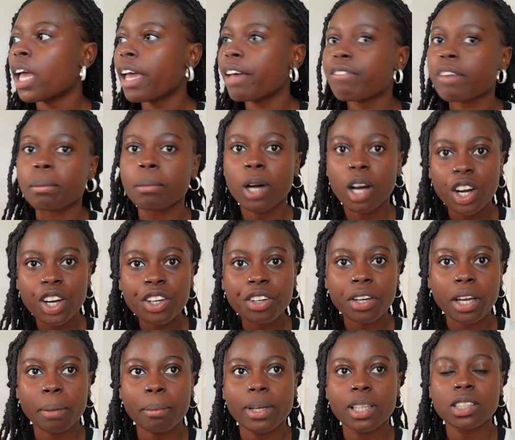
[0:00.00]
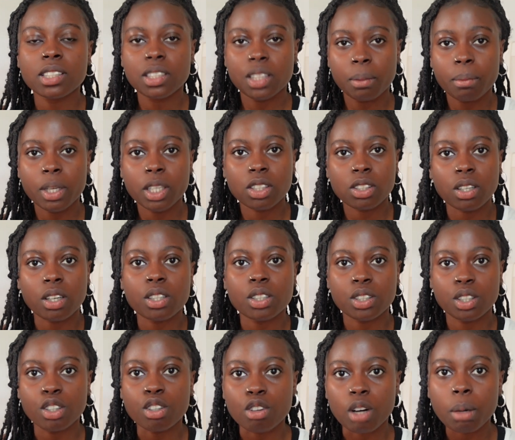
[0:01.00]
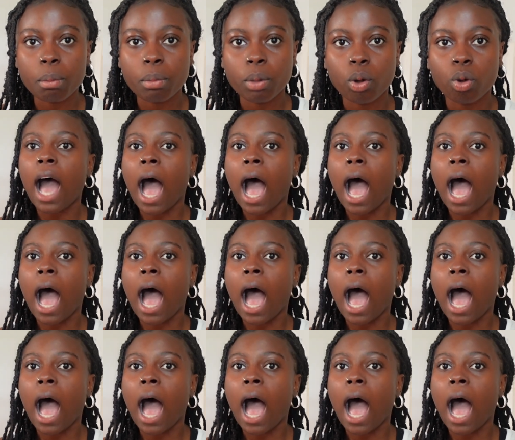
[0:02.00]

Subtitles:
If I'm hungry and my stomach starts to grumble,